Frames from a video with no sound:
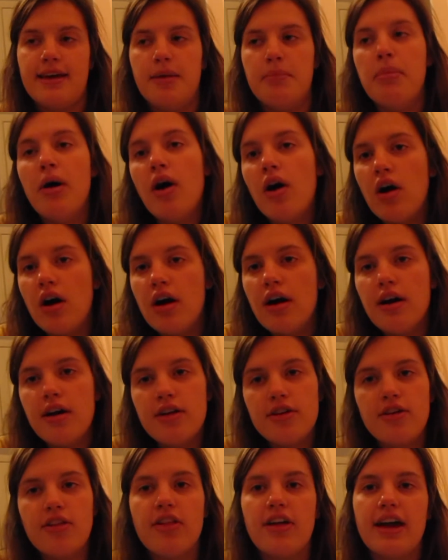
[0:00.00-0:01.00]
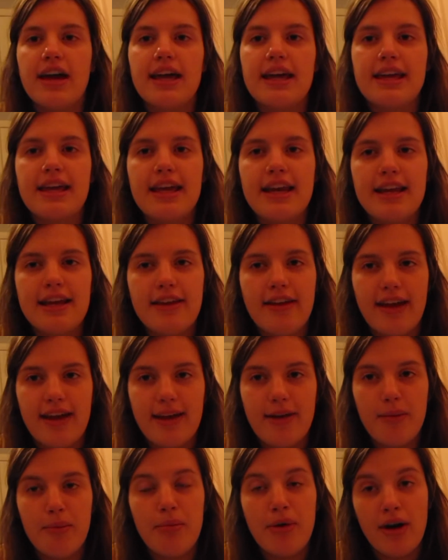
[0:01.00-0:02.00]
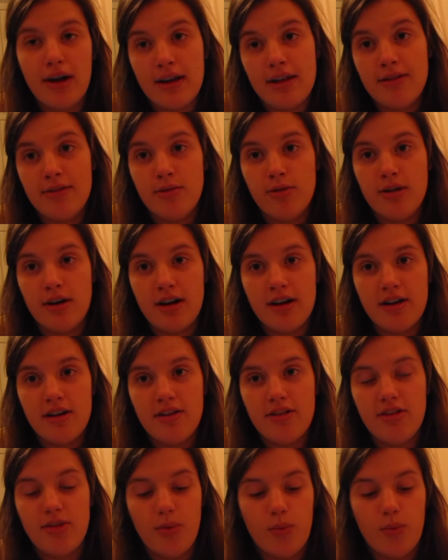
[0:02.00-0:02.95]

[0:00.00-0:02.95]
a pond or like any like body of water,